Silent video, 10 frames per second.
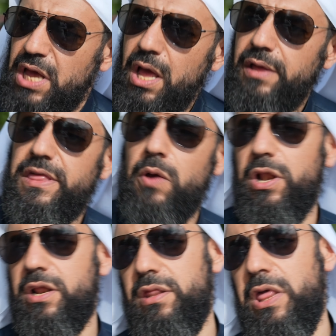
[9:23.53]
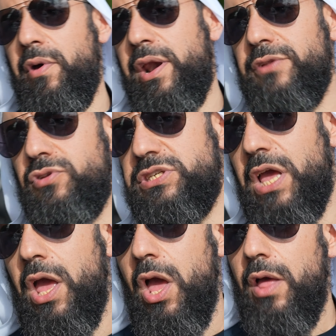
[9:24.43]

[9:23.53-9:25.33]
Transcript: Yes. They will they will run to say